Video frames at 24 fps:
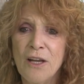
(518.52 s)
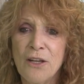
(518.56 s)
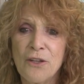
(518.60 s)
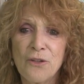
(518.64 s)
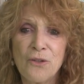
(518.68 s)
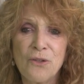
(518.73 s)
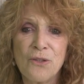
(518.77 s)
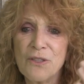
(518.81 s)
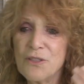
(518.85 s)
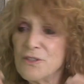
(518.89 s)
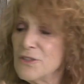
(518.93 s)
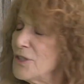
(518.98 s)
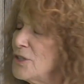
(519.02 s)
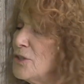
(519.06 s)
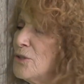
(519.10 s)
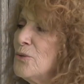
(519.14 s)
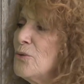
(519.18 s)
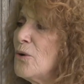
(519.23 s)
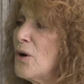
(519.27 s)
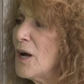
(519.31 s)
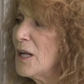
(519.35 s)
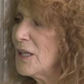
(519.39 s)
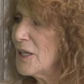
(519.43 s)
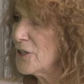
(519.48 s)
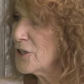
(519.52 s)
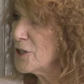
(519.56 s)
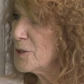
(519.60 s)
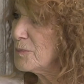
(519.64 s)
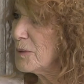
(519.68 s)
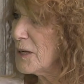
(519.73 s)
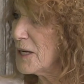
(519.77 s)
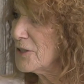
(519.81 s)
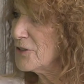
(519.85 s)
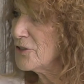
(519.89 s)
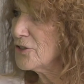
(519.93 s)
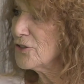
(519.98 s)
you can see who all our
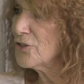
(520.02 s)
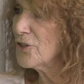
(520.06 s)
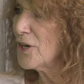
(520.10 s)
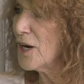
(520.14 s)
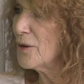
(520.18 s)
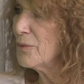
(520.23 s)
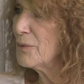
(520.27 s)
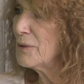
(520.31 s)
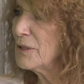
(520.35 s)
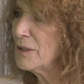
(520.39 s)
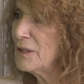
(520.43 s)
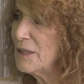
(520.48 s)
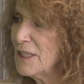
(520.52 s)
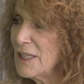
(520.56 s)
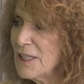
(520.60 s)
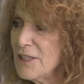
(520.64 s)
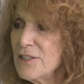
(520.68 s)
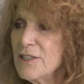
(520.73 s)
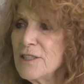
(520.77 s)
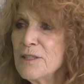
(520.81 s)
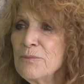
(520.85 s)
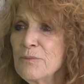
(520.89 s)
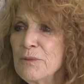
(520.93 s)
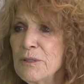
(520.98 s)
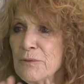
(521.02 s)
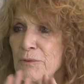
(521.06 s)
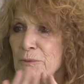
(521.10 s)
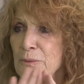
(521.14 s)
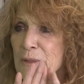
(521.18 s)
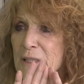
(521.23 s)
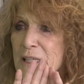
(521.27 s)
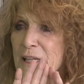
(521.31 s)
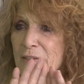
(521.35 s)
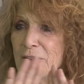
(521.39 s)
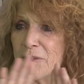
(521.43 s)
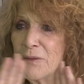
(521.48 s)
sponsors are. We list them, we
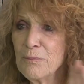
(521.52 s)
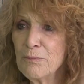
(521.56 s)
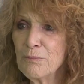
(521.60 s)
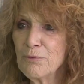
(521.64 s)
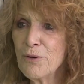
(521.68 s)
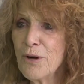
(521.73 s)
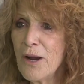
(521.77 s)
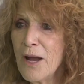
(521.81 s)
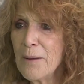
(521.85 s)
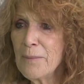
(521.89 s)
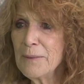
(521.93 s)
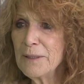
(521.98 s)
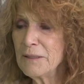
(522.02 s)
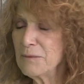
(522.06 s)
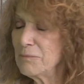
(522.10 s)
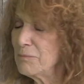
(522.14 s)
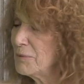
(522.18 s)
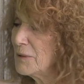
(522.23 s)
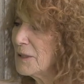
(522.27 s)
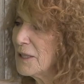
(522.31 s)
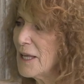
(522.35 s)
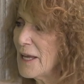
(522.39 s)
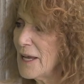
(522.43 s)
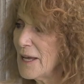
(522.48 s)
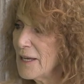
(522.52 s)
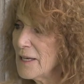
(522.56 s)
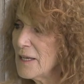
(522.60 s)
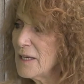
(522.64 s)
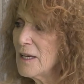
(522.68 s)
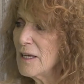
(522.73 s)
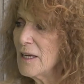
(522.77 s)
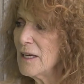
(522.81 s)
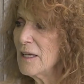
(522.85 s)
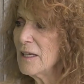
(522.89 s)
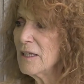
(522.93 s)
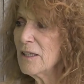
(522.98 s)
give them prominent play,
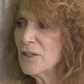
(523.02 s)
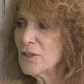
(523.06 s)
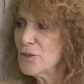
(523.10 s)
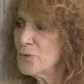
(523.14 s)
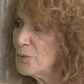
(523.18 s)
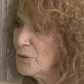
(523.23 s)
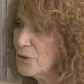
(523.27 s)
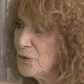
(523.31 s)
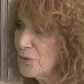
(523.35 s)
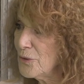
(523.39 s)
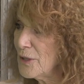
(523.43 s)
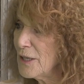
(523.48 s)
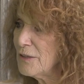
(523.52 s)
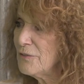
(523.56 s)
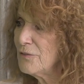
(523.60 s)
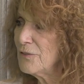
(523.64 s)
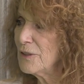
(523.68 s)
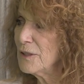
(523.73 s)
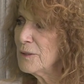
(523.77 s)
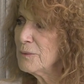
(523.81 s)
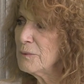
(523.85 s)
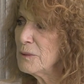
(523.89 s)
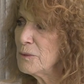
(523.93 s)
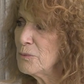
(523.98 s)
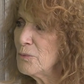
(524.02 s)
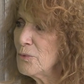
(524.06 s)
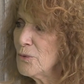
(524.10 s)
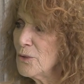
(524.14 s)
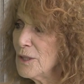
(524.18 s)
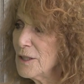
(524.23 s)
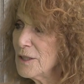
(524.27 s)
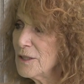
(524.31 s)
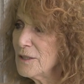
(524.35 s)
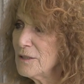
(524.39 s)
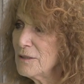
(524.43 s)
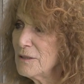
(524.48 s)
because we're grateful and we
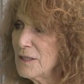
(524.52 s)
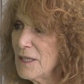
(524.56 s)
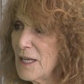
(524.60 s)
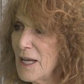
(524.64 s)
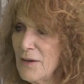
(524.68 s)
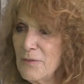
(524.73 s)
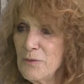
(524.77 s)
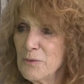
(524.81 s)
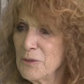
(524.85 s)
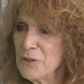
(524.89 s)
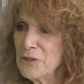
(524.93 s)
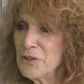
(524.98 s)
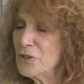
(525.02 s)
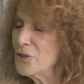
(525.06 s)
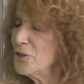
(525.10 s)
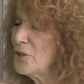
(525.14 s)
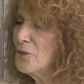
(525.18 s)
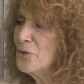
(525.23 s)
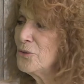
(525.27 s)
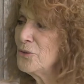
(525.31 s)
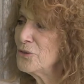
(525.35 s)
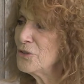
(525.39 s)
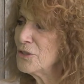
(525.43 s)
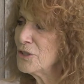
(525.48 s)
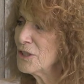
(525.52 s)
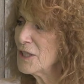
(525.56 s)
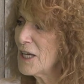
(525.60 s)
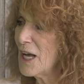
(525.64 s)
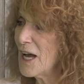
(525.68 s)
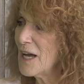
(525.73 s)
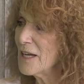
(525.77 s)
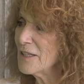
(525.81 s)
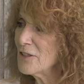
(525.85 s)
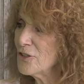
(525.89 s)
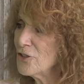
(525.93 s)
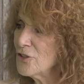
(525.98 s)
want everyone to know who's
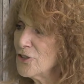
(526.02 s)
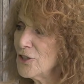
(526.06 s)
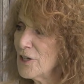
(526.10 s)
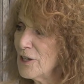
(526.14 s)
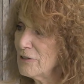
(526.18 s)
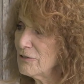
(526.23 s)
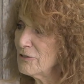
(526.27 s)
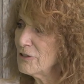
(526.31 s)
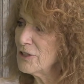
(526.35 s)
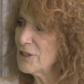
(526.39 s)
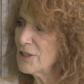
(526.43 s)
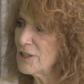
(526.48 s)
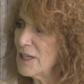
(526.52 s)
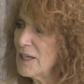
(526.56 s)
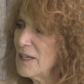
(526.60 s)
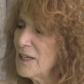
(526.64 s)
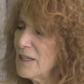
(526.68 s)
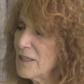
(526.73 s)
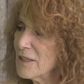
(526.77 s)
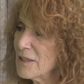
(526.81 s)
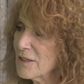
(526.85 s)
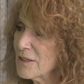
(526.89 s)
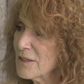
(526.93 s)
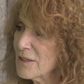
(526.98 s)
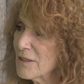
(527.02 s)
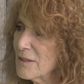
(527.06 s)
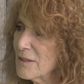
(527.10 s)
kind and generous to us.